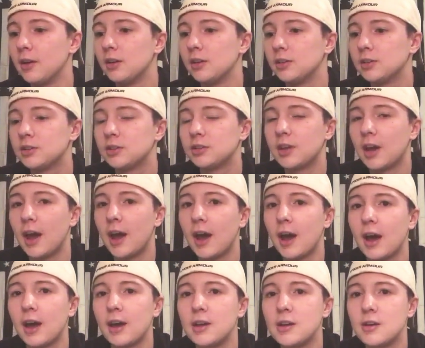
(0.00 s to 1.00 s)

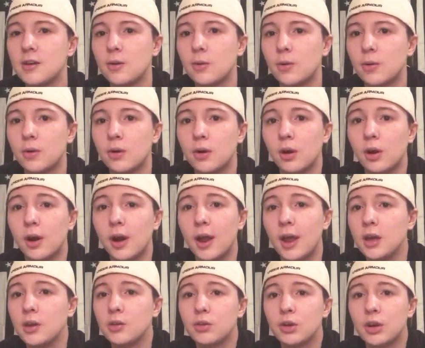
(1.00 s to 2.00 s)
sad or
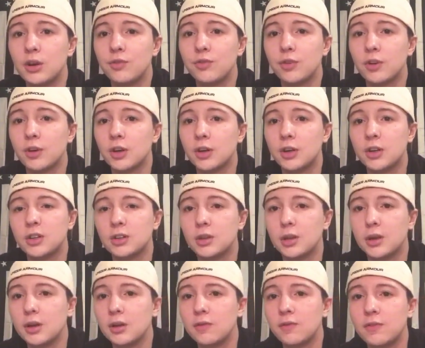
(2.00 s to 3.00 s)
angry for a good,
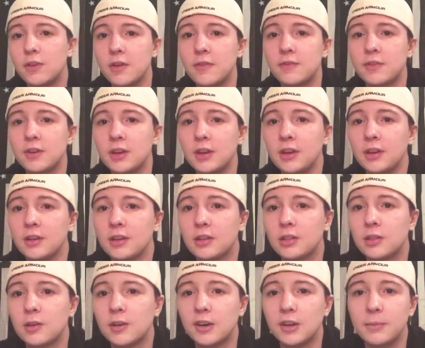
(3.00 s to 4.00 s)
like, 15 to
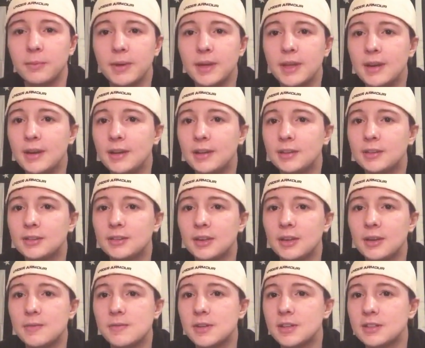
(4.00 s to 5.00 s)
30 minutes.
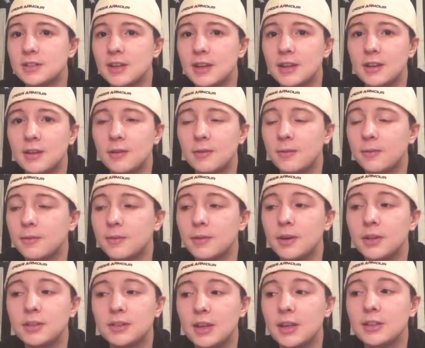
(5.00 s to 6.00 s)
And
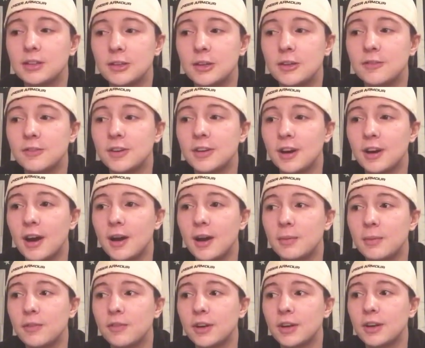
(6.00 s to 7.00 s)
once that's over, I'm
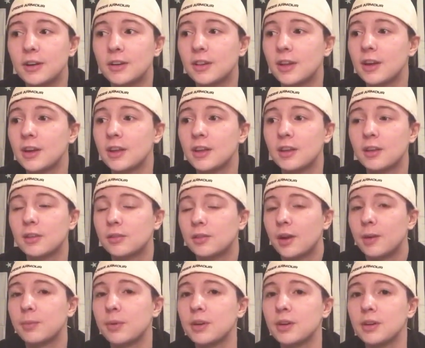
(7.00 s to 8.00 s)
over here like,
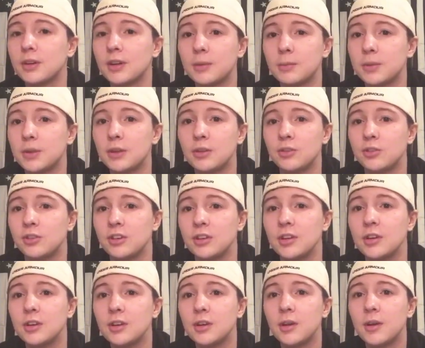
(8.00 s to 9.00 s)
I'm good. I'm Gucci.
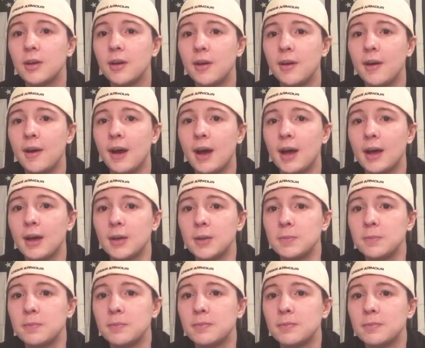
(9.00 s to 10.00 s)

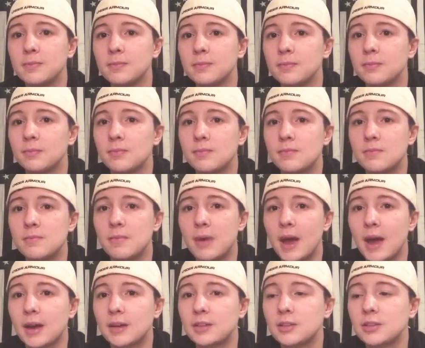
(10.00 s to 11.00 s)
I'm
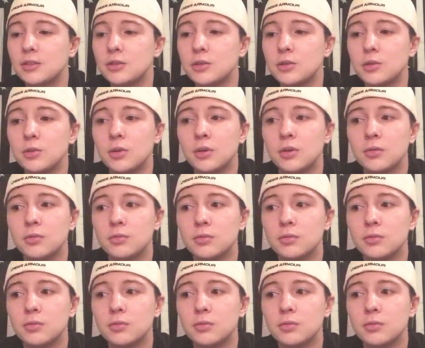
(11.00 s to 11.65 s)
back to